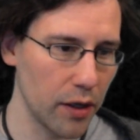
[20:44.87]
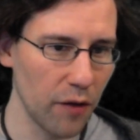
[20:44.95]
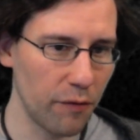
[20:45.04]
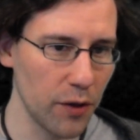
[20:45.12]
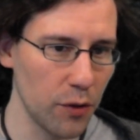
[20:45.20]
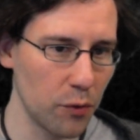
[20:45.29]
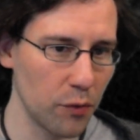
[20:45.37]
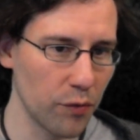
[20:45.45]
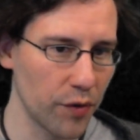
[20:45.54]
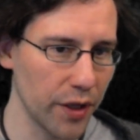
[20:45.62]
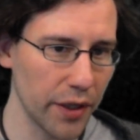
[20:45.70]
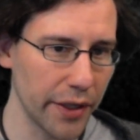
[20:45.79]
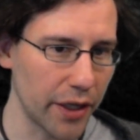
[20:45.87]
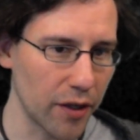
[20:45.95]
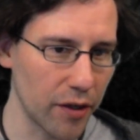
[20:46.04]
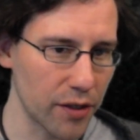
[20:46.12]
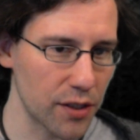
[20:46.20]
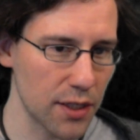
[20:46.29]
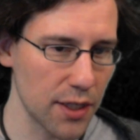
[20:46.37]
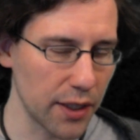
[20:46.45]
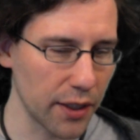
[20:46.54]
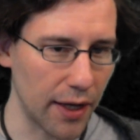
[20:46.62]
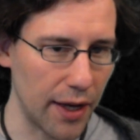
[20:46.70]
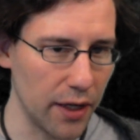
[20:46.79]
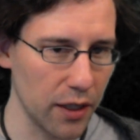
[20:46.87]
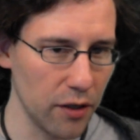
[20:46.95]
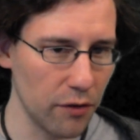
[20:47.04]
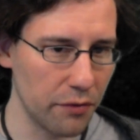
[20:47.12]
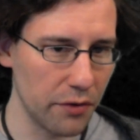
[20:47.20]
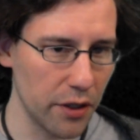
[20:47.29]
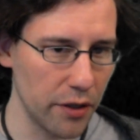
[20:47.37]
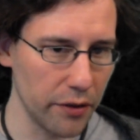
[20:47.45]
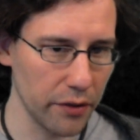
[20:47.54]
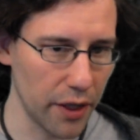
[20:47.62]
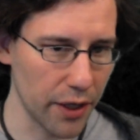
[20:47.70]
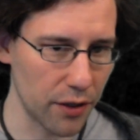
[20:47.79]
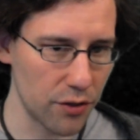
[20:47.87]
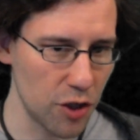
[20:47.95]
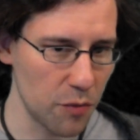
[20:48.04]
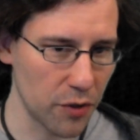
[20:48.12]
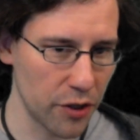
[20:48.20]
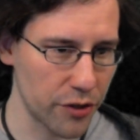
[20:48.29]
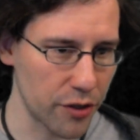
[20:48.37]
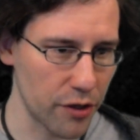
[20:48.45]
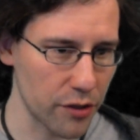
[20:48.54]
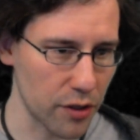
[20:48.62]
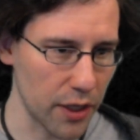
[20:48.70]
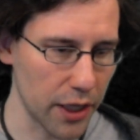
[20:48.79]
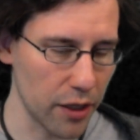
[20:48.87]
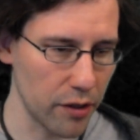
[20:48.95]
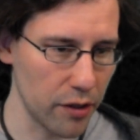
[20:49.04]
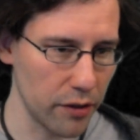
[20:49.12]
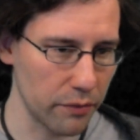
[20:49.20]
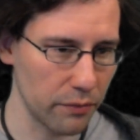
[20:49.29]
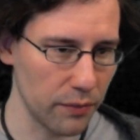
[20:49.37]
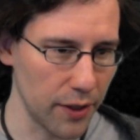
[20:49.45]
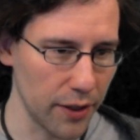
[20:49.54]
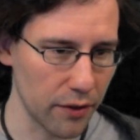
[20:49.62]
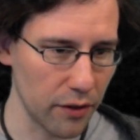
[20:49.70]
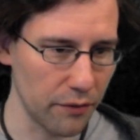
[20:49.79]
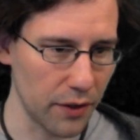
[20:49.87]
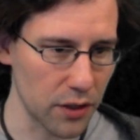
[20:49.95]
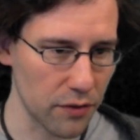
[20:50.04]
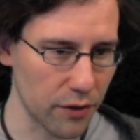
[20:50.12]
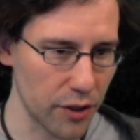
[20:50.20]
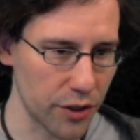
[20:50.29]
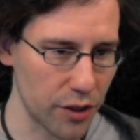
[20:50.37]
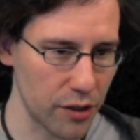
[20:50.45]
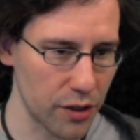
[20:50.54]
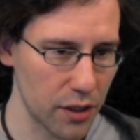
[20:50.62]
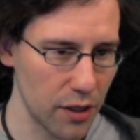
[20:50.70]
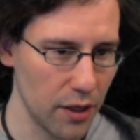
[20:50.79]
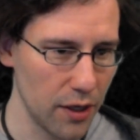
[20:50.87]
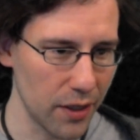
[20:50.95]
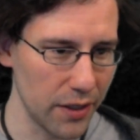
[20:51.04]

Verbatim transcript: If you really aren't seeing any of the like cheap creatures or any of the like evasive creatures,